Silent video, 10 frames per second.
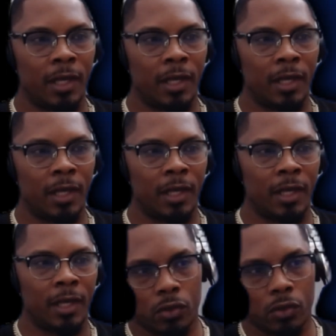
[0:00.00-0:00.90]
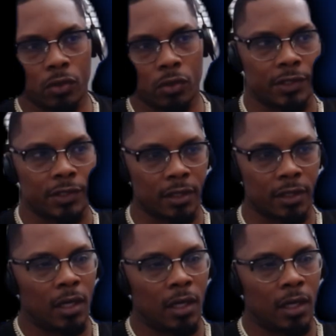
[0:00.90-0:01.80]
They're so close to each other.
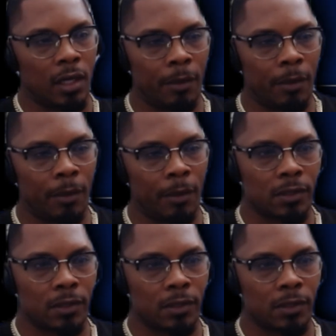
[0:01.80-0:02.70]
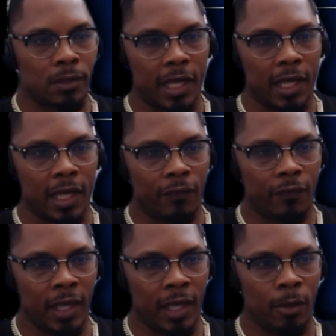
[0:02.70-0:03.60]
I'm absolutely going to have
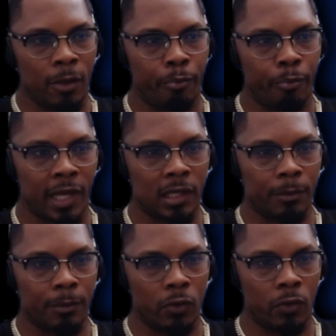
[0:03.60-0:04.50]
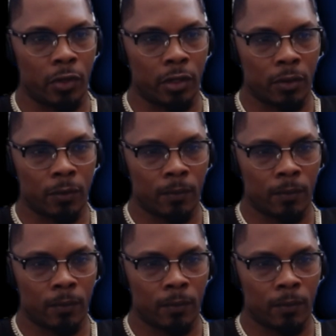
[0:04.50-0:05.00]
a buy limit order